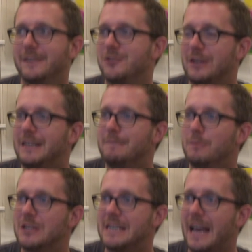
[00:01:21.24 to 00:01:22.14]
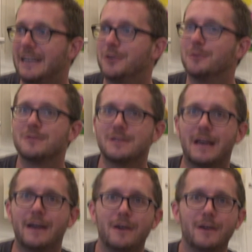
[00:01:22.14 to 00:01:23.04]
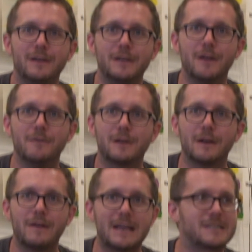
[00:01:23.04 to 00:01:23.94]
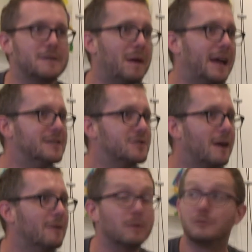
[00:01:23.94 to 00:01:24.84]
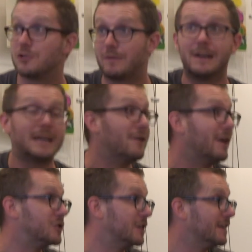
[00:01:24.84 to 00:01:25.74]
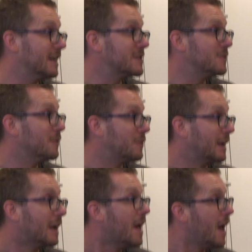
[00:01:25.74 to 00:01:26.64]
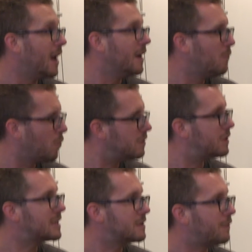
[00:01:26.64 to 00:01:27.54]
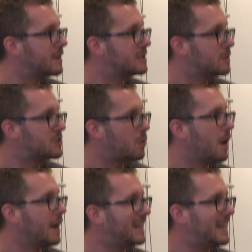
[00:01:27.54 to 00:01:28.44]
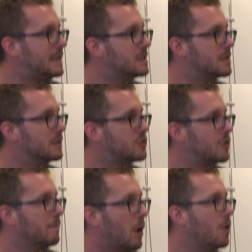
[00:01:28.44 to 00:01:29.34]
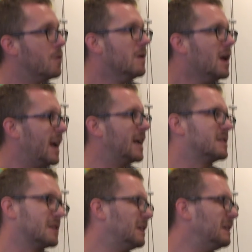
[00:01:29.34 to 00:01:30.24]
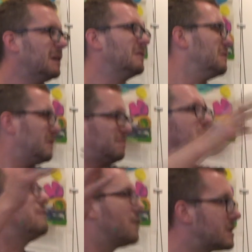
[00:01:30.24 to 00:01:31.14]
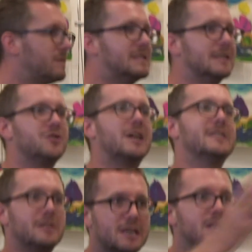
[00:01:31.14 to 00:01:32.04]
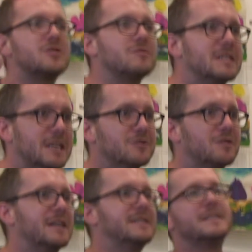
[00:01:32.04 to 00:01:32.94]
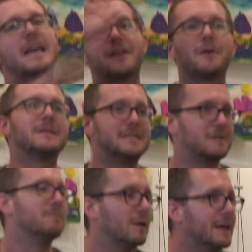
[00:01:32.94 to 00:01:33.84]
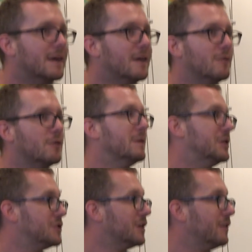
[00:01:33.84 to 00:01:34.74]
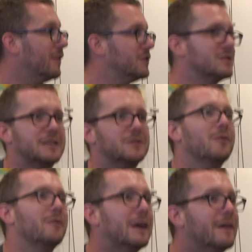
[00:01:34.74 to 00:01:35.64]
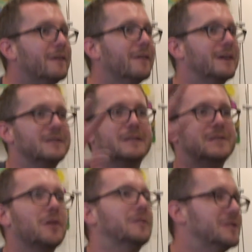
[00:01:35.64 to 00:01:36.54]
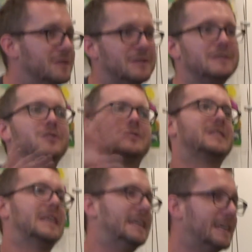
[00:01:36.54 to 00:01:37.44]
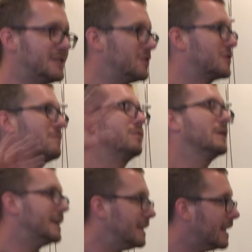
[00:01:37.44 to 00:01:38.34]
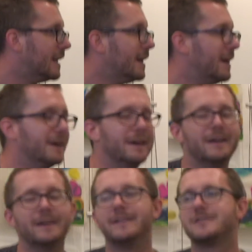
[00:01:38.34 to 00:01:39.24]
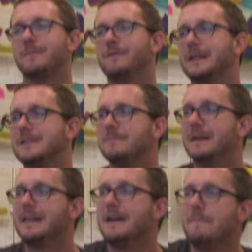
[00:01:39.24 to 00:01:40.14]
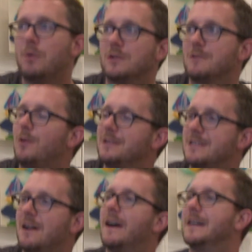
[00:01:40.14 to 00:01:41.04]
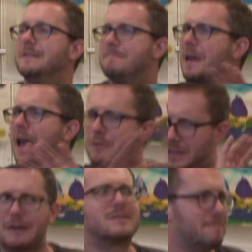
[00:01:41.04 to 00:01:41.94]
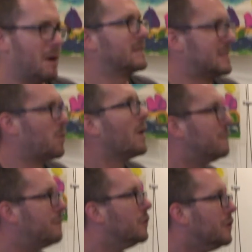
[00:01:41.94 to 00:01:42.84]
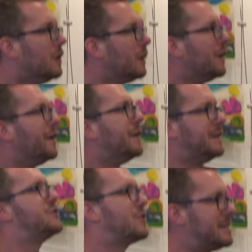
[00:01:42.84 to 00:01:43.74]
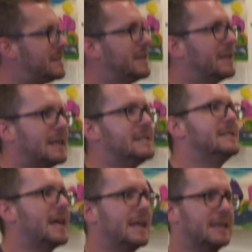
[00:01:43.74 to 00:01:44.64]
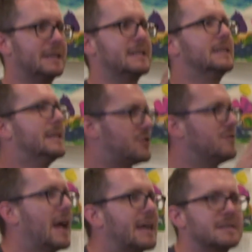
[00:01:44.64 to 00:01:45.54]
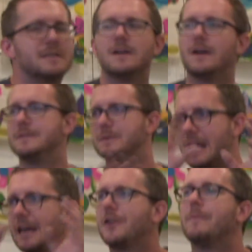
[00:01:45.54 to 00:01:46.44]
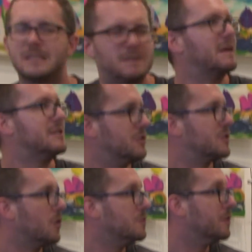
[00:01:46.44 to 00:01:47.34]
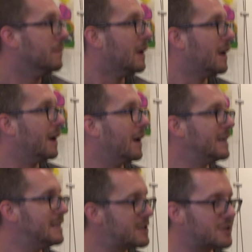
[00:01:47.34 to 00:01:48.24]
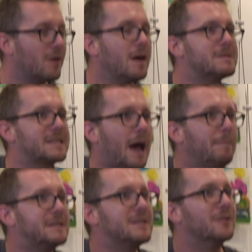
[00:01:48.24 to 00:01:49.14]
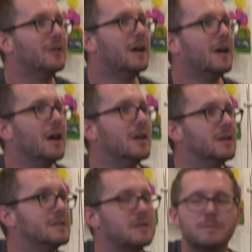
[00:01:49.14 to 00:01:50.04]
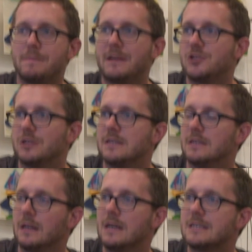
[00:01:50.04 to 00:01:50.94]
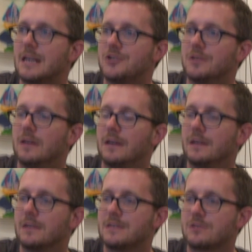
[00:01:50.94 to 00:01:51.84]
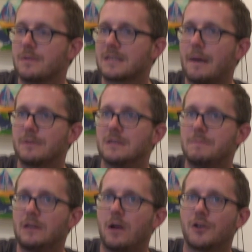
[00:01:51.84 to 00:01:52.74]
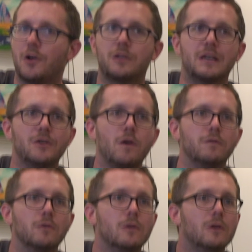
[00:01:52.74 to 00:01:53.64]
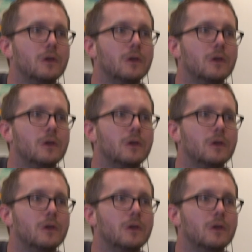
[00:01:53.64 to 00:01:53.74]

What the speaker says: drinking bloody Engels and then. You know, kind of escapades around, well, just around here actually, that sort of thing. And one of the things that Francis Wheaton's quite keen to drum home is, the philosophy's interesting, the history's interesting, the economics is complete rubbish, like, just ignore it. Like, it's nonsense, it's just silly, it's just completely something to be put to one side. And everything else in Marx is quite fun and interesting and entertaining, it's a literary exercise, but the economics is basically just hokum. And he describes capital. As somebody mentioned this in the last session, it describes capital as being like a gothic novel.